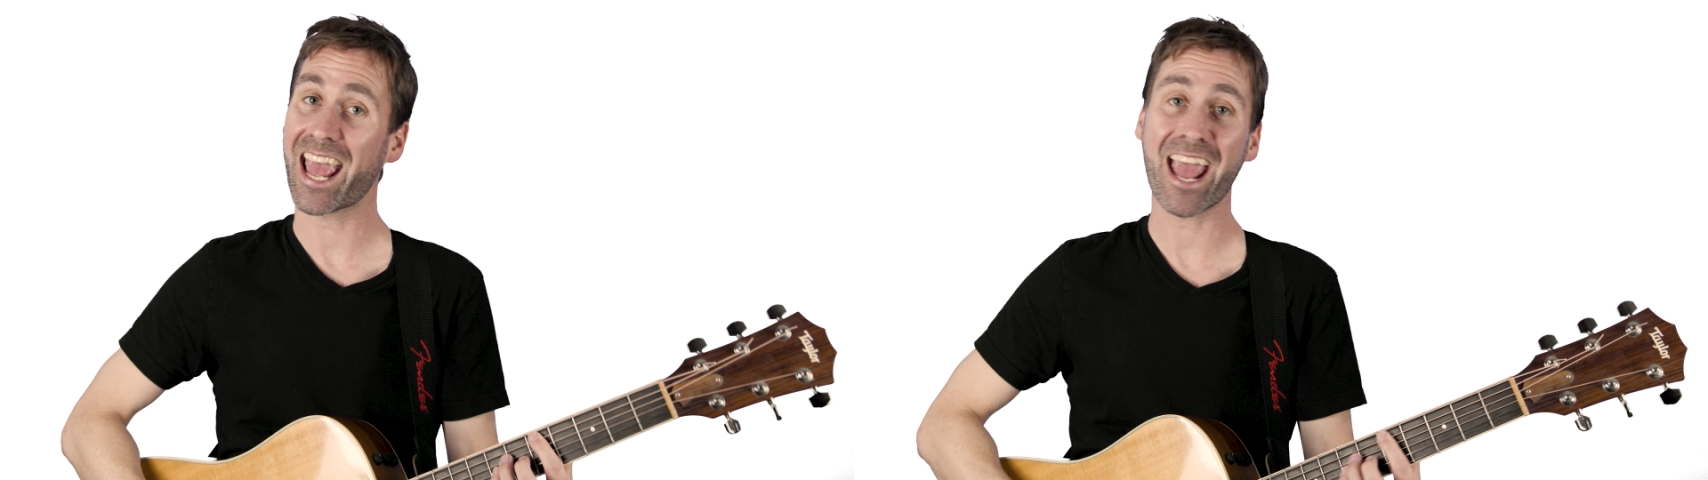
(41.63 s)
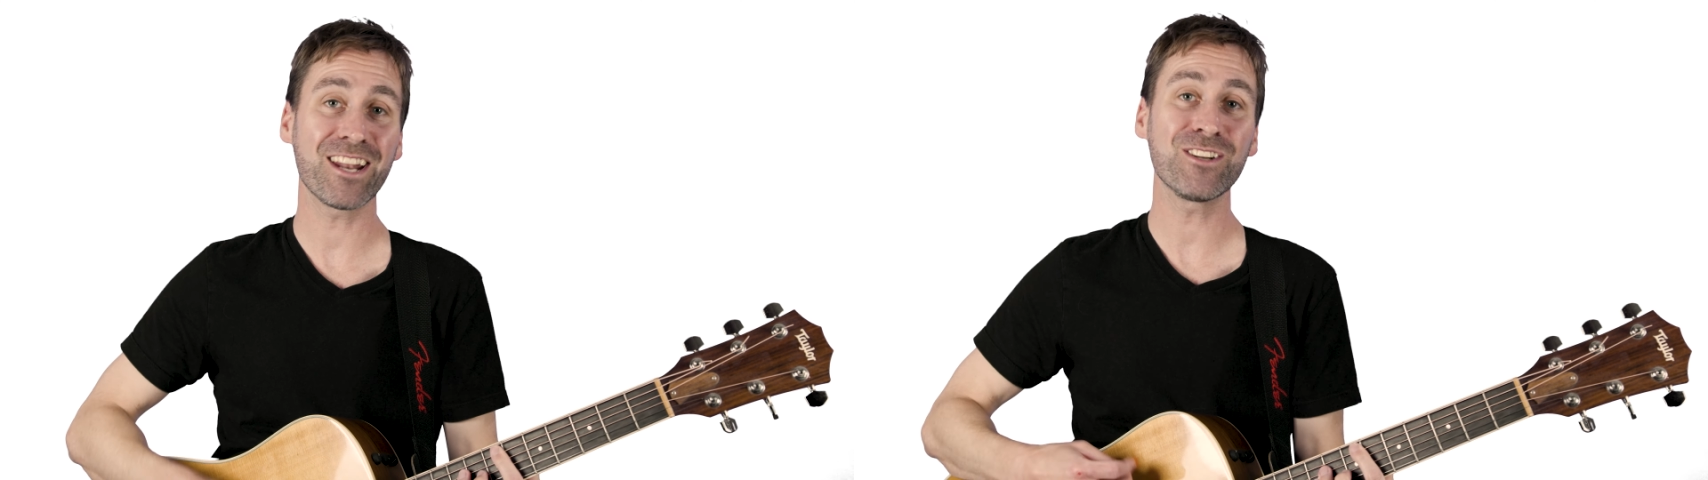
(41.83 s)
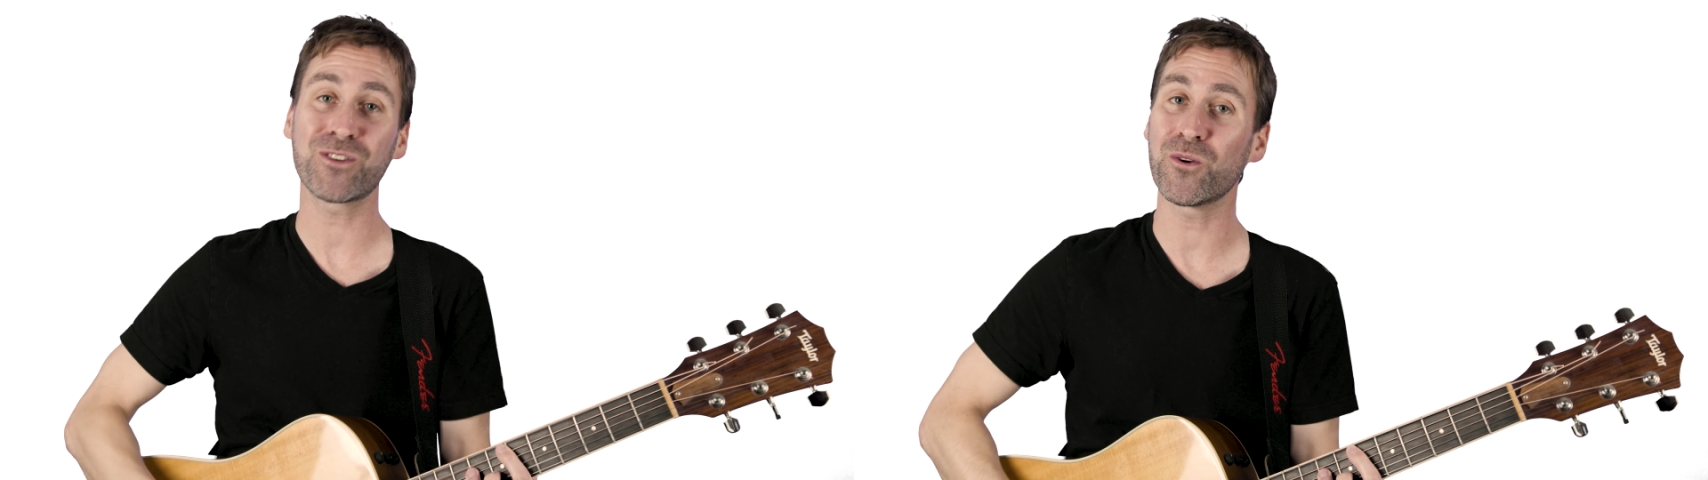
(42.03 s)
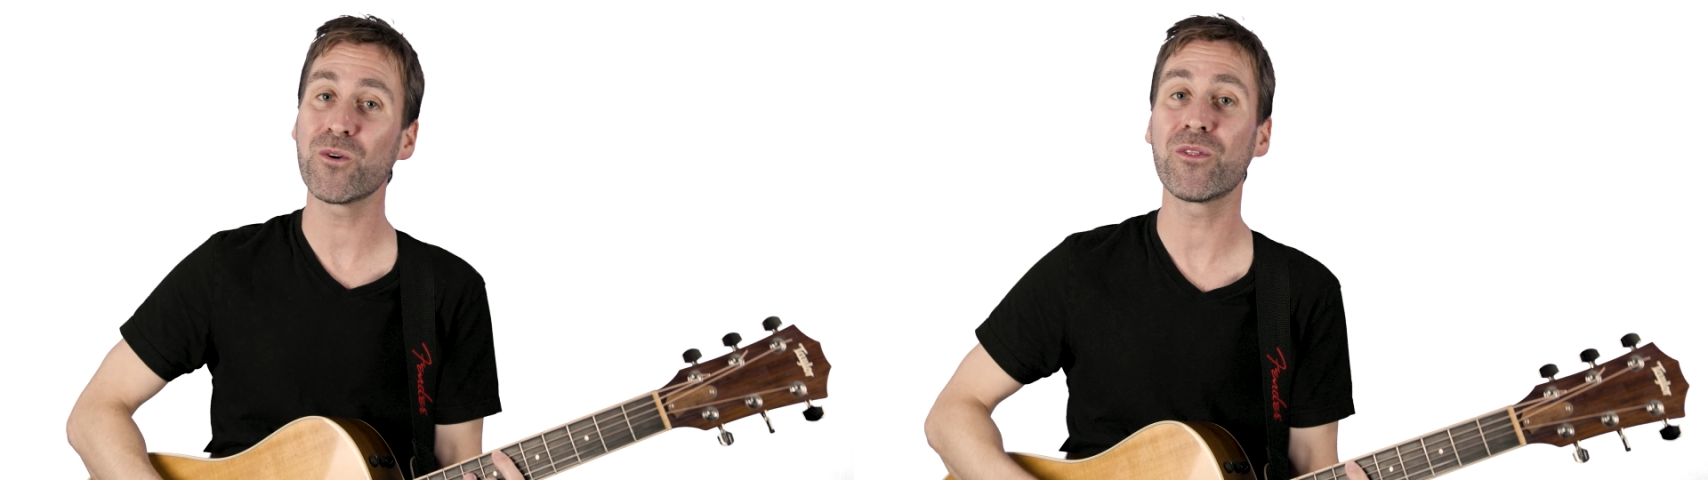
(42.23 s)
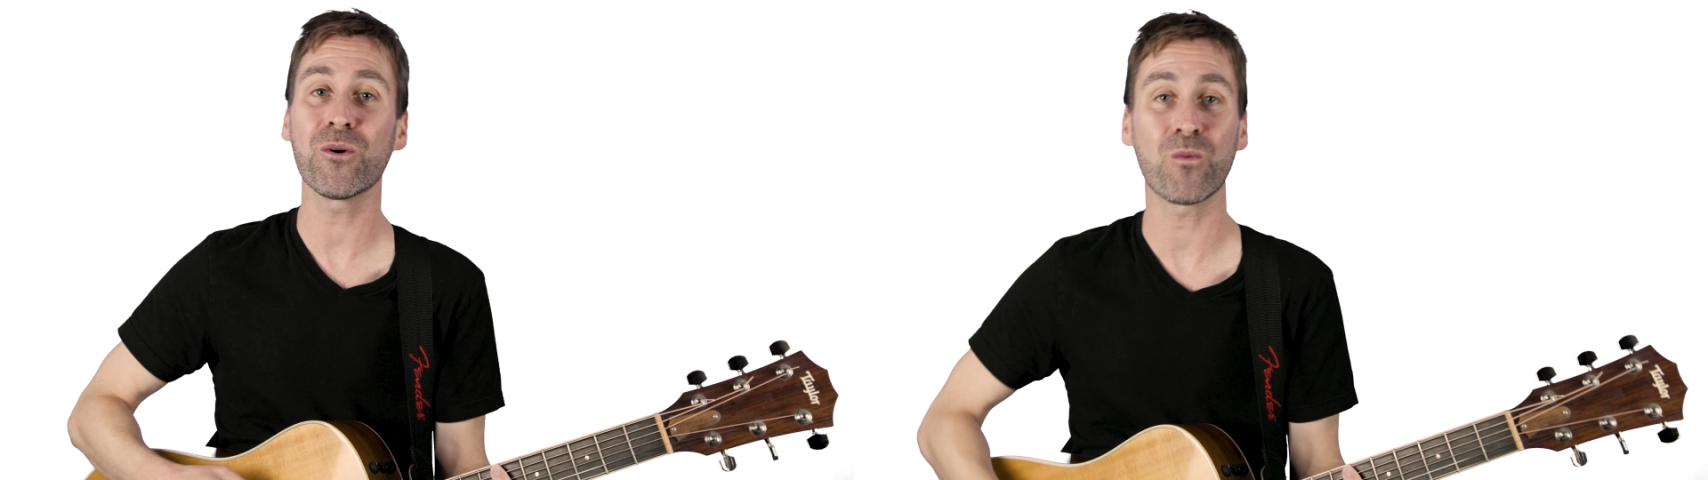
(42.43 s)
tending
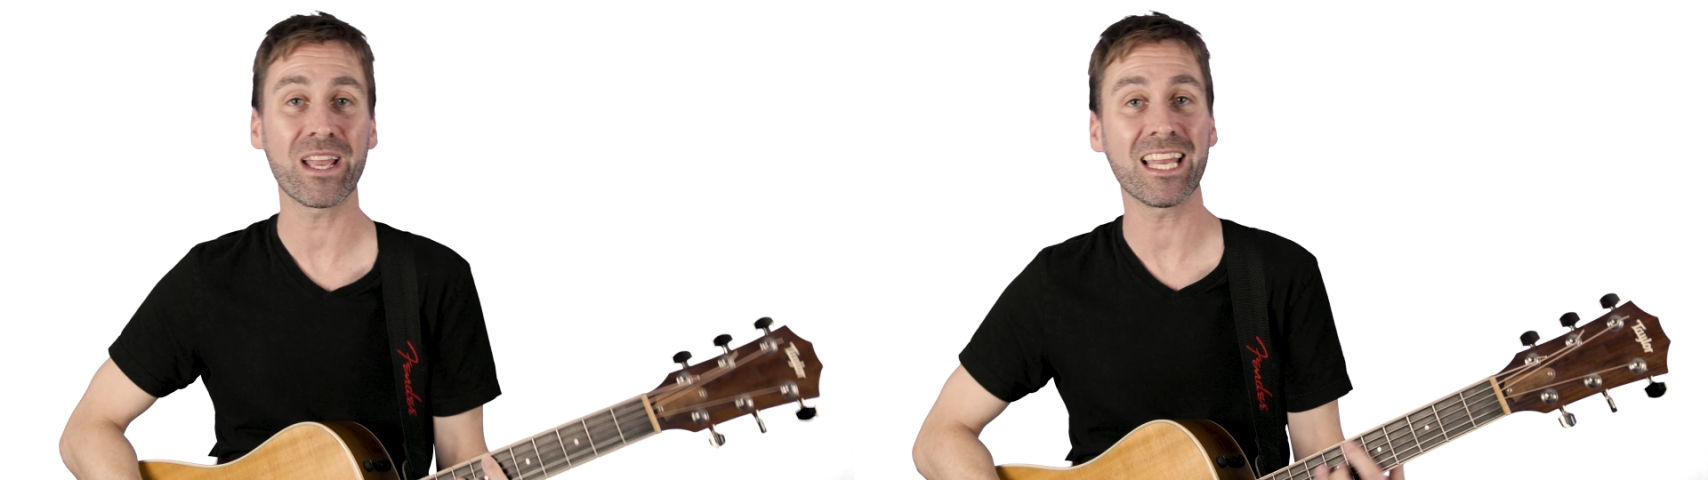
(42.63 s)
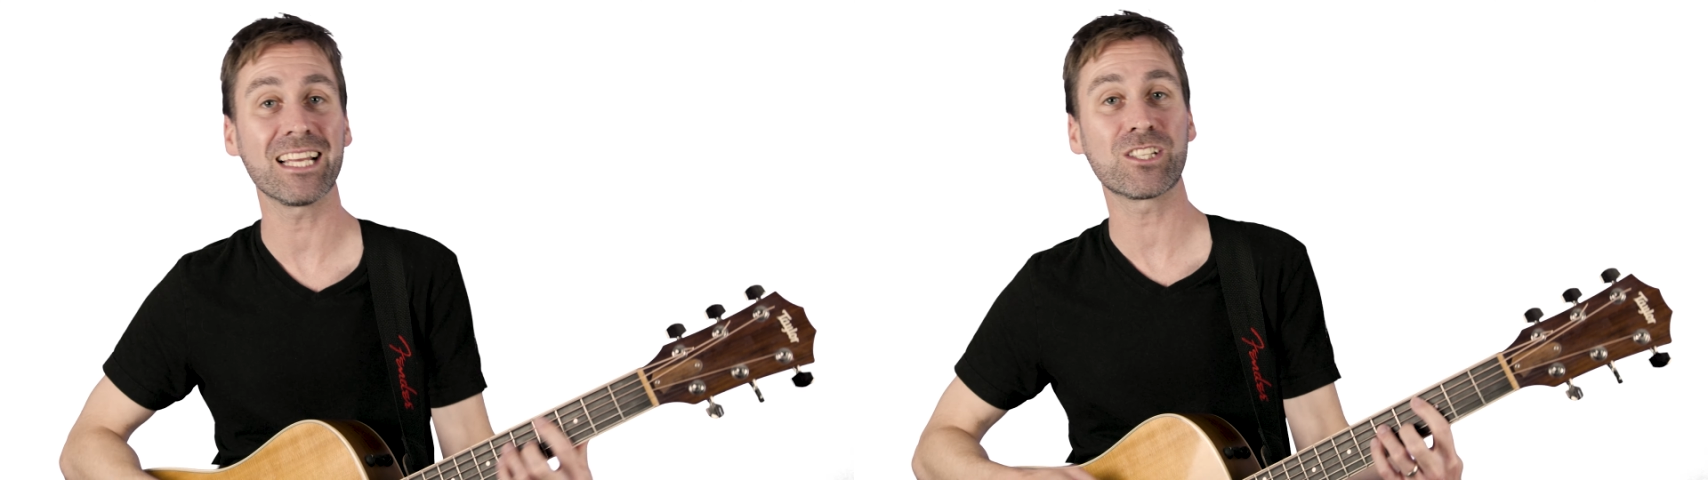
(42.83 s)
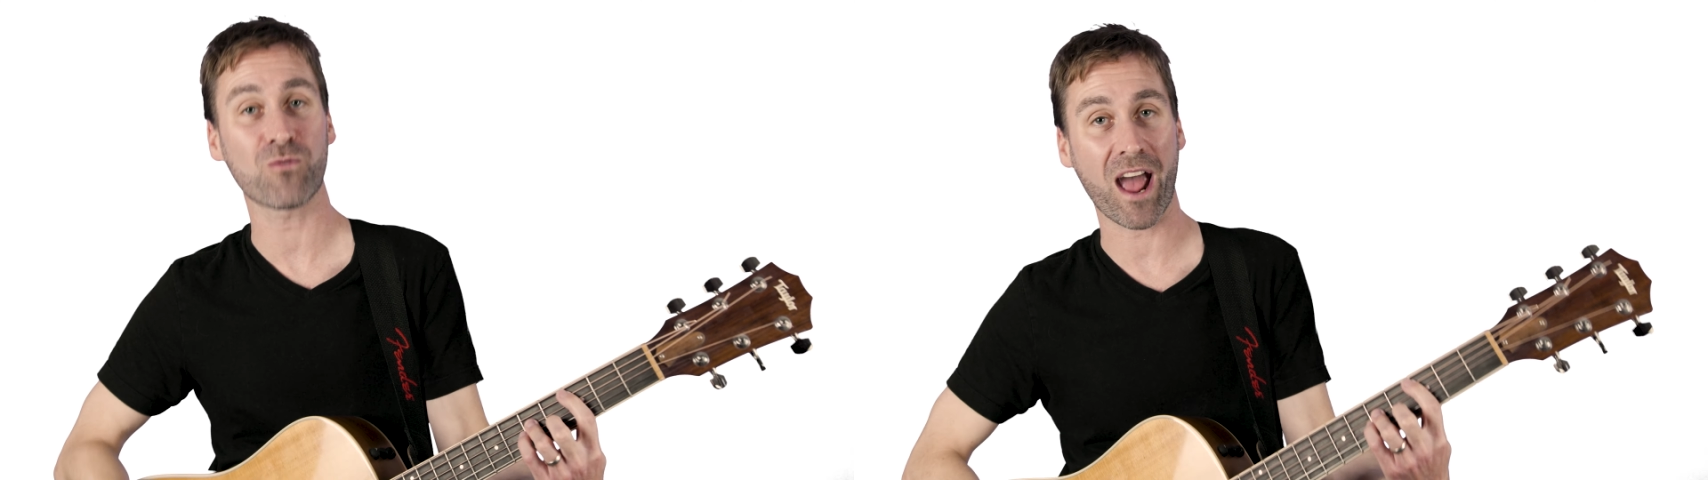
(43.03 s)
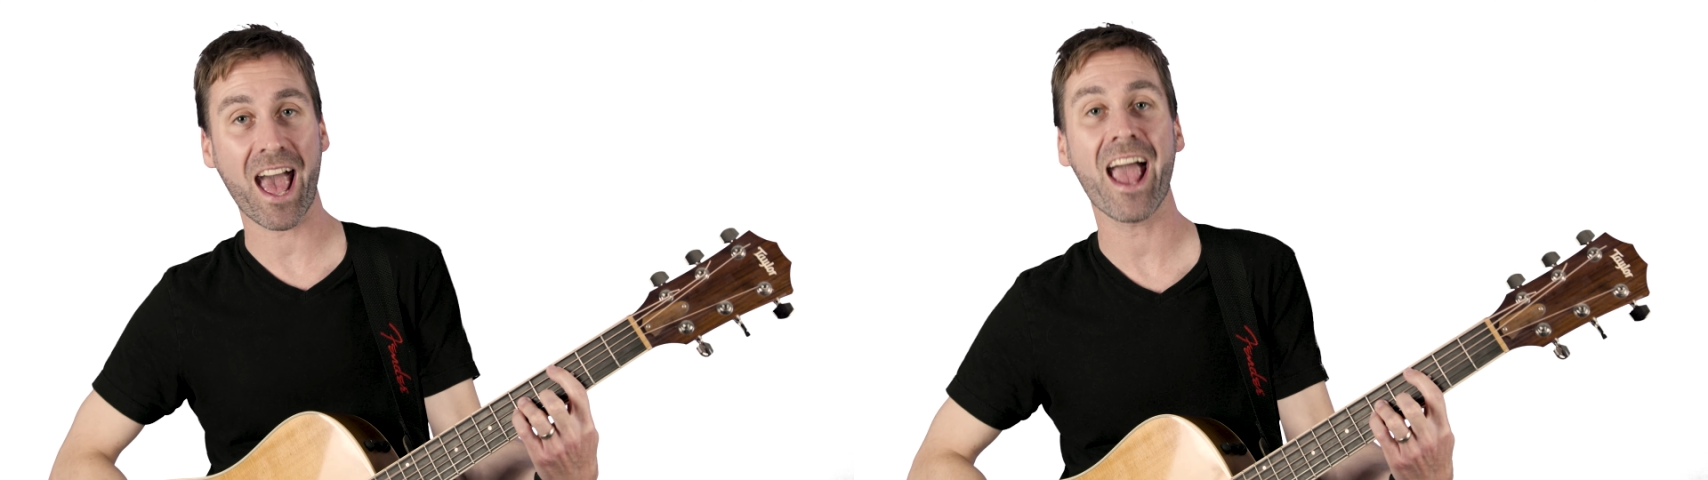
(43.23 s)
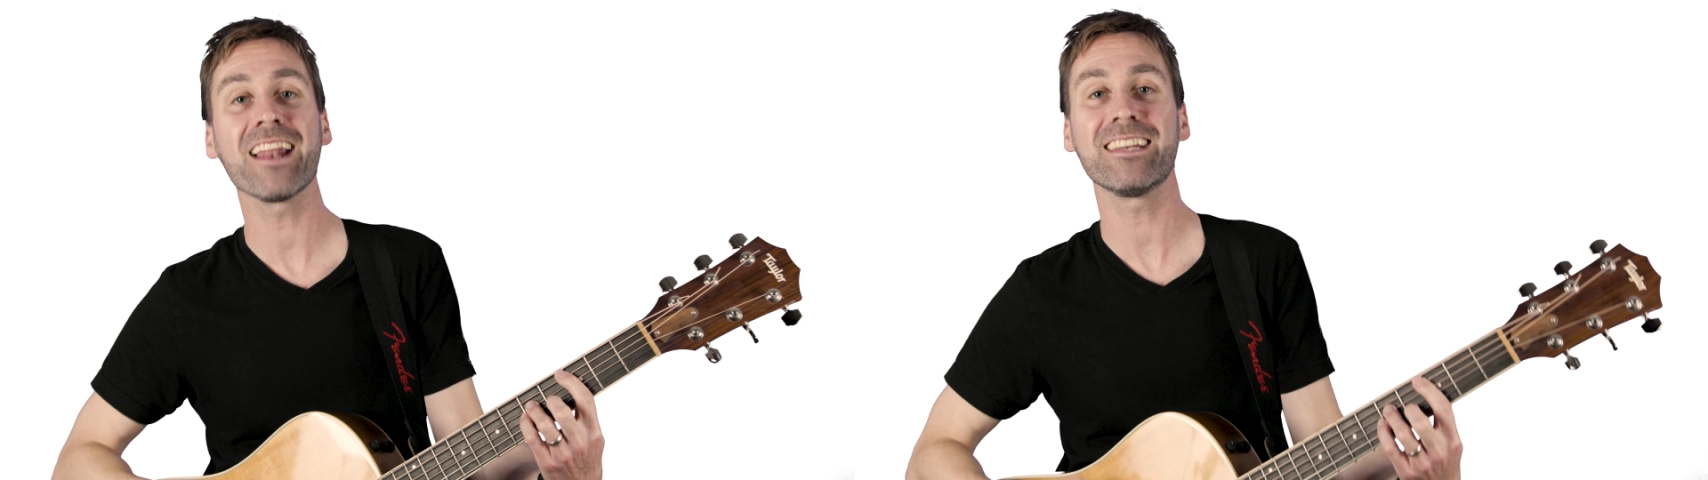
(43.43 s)
to the weeds right.